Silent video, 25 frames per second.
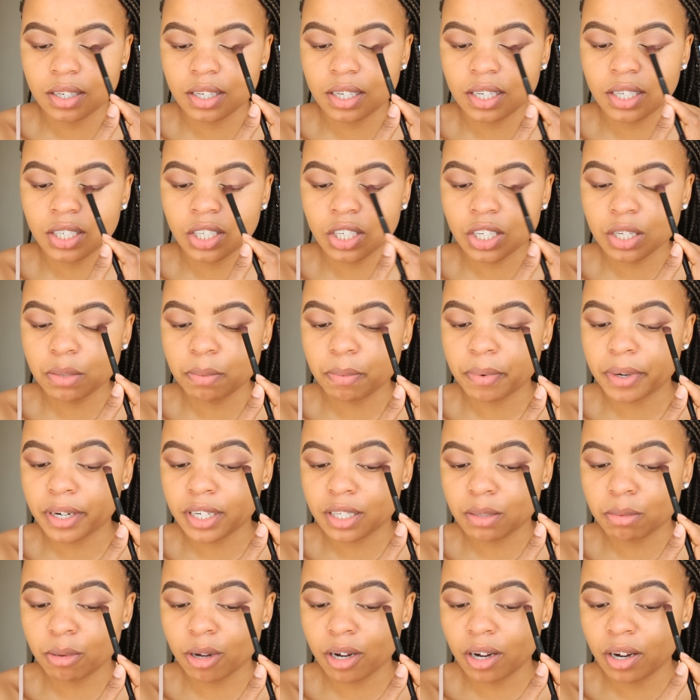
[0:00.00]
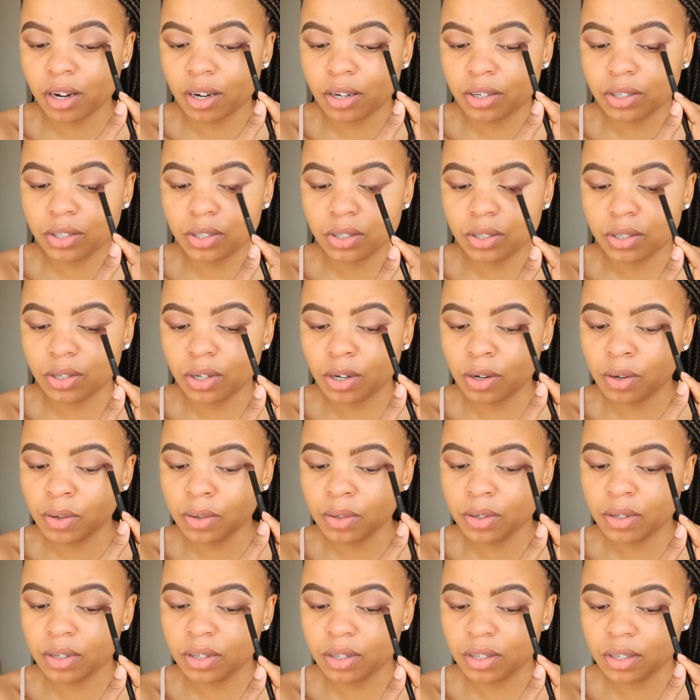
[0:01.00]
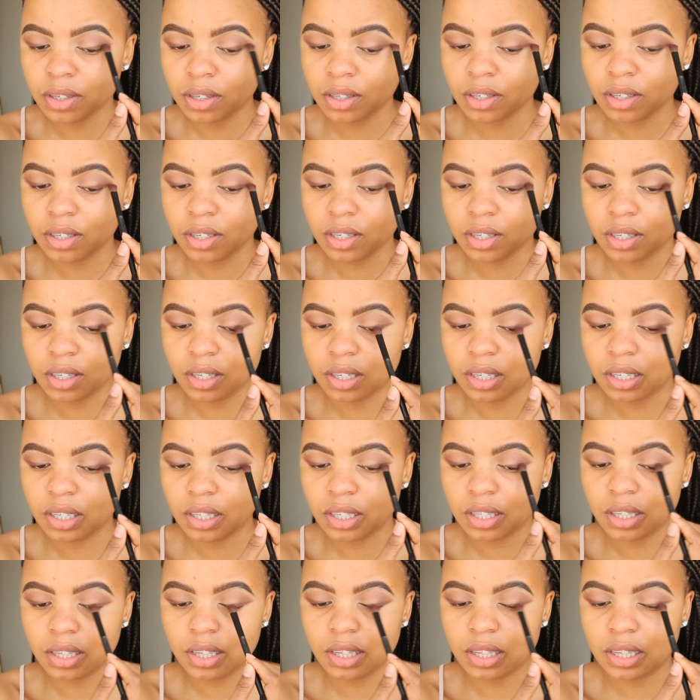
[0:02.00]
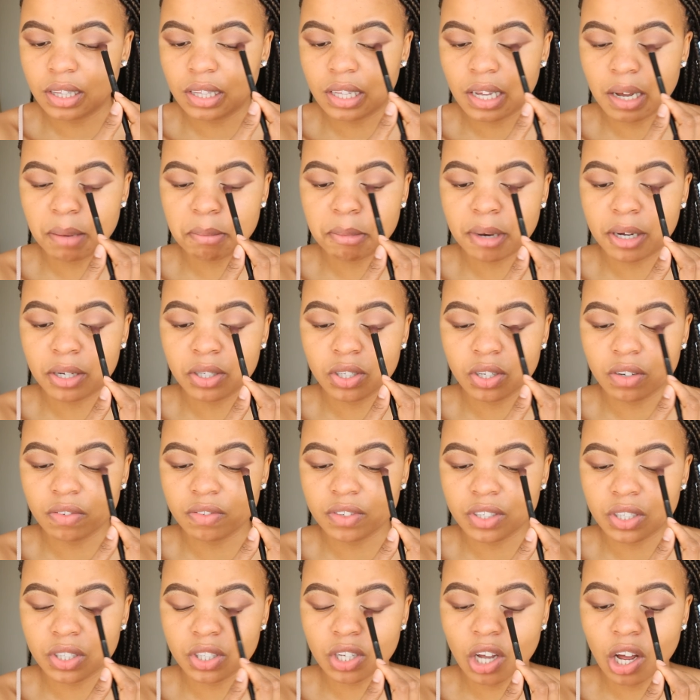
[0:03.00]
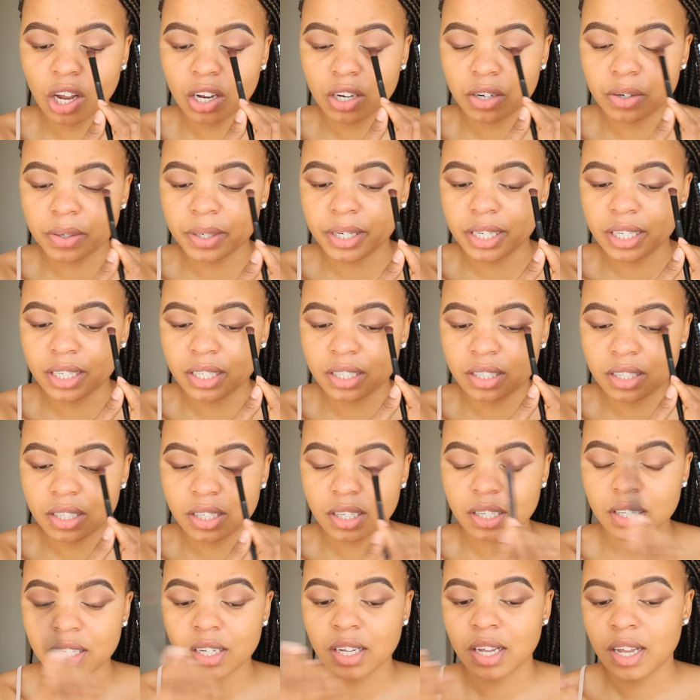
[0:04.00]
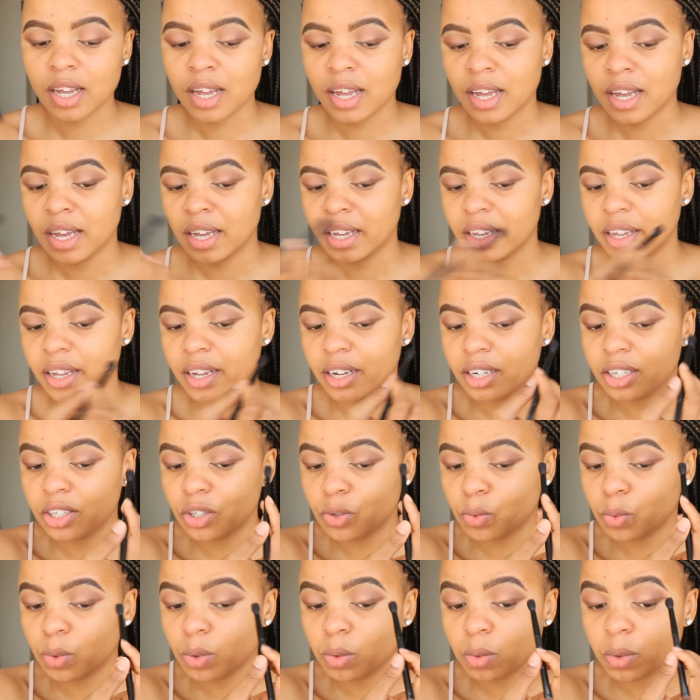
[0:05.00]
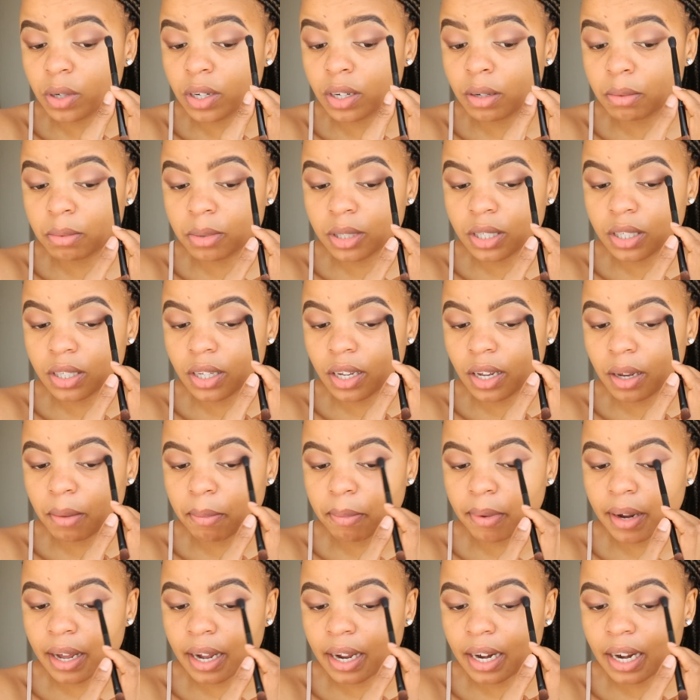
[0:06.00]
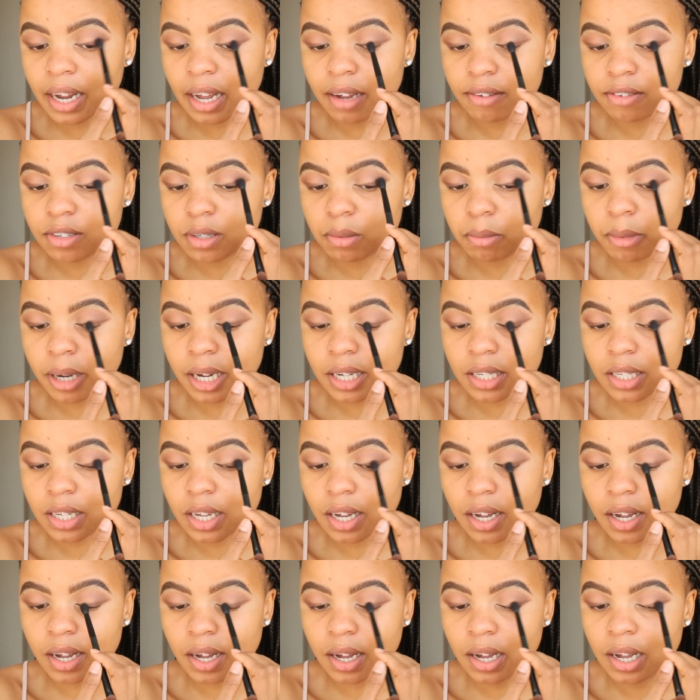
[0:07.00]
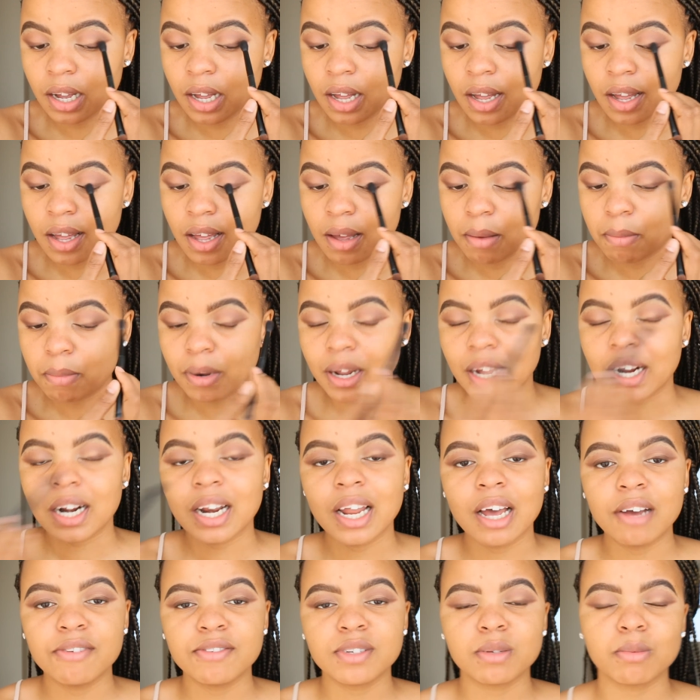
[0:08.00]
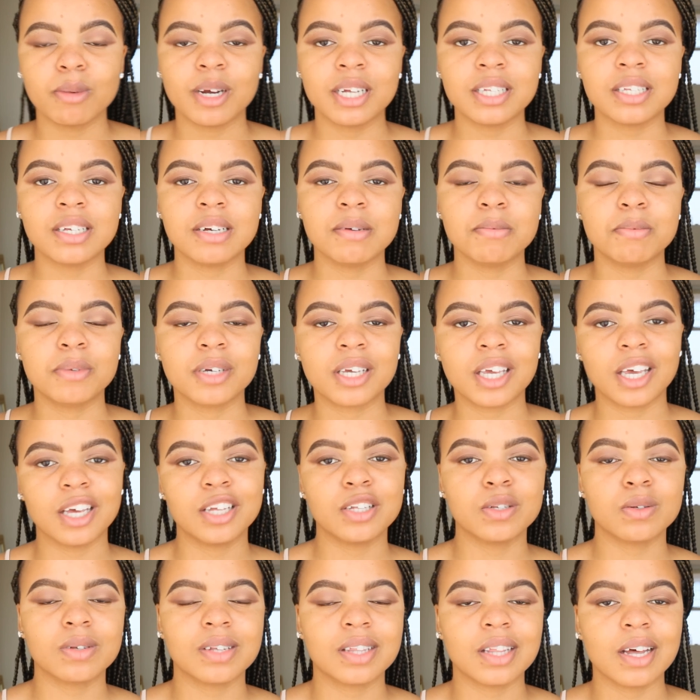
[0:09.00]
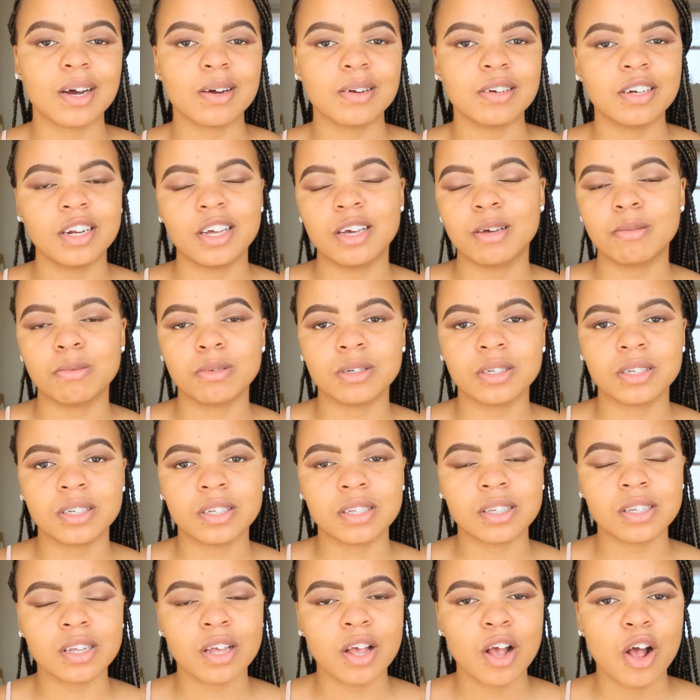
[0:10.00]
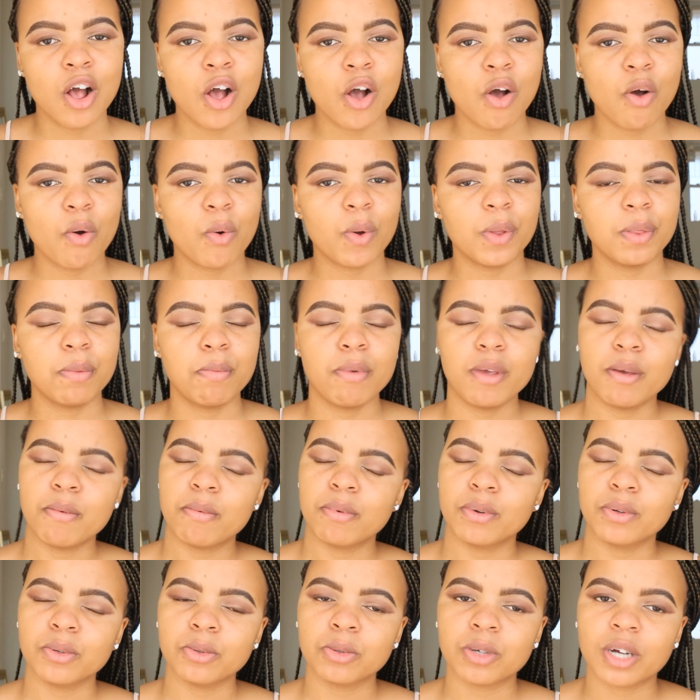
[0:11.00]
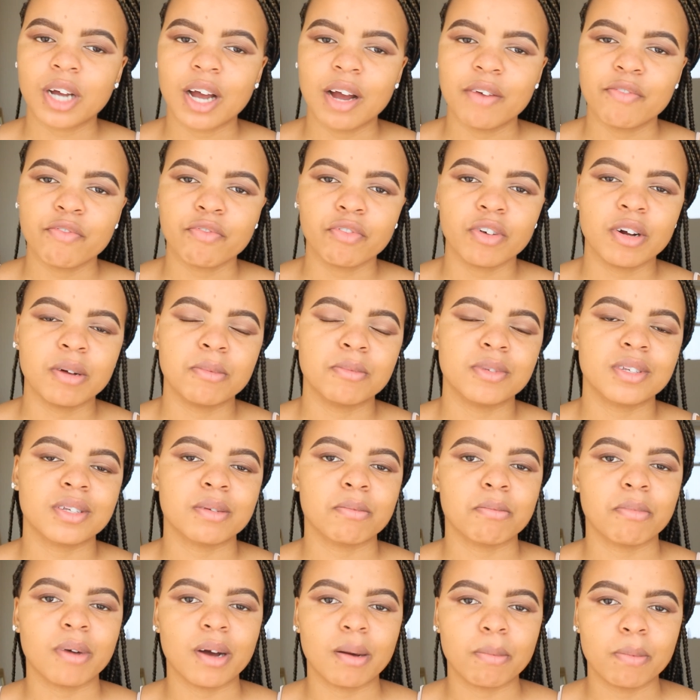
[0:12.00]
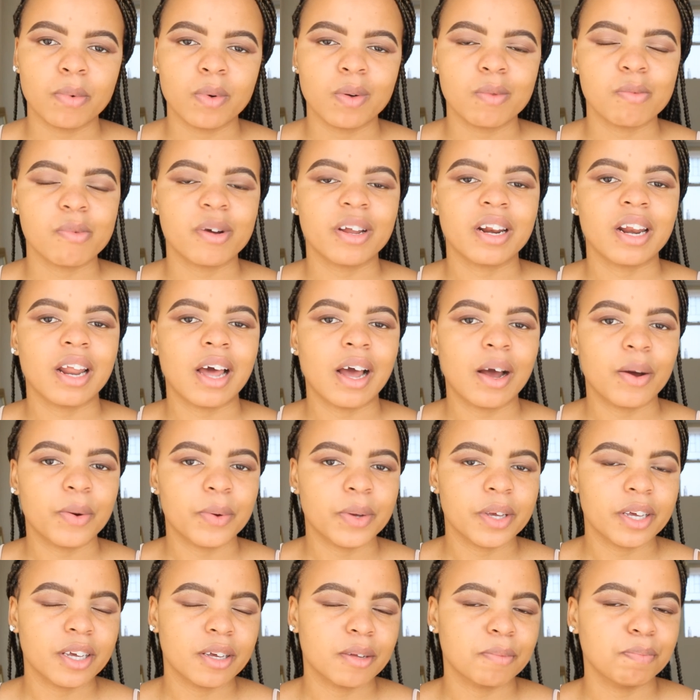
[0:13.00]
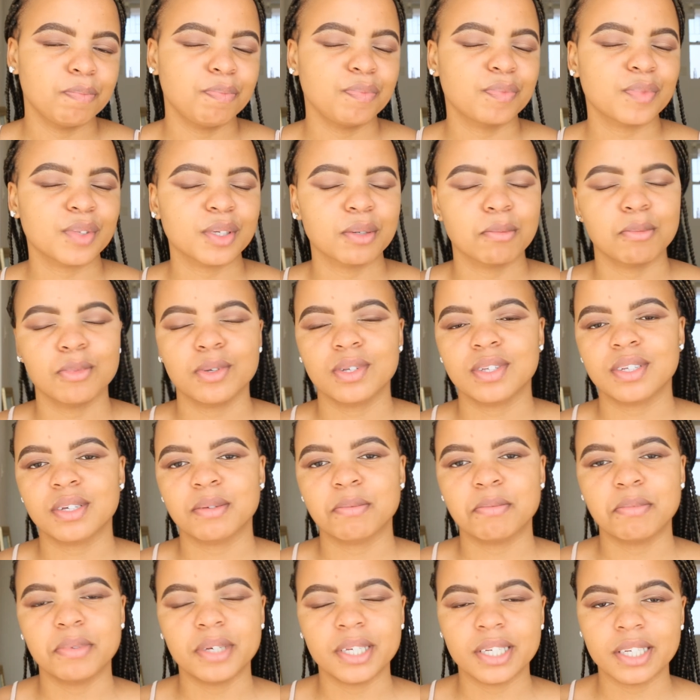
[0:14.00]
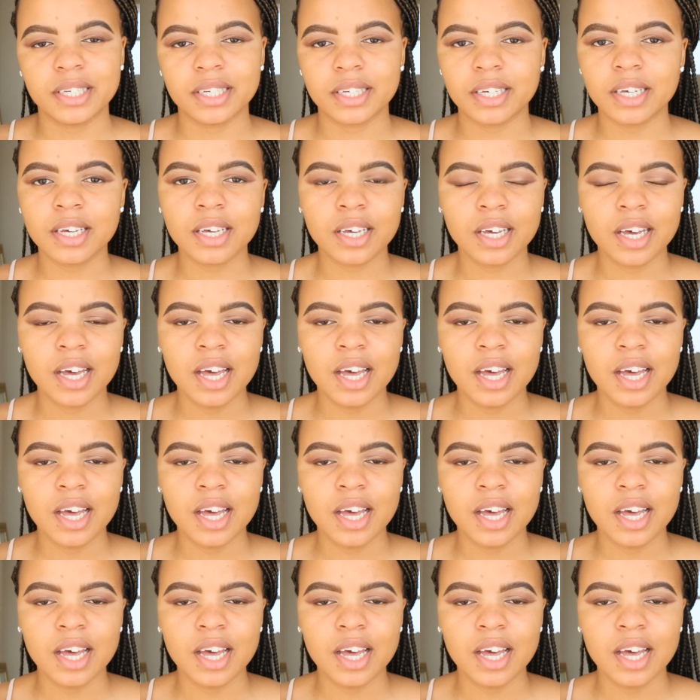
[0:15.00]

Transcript: it just breaks my heart, you know, the amount of intolerance. Yet we want to be saying Black Lives Matter. Black Lives Matter begins with our neighbors, with people who come from Zimbabwe, Malawi, Mozambique,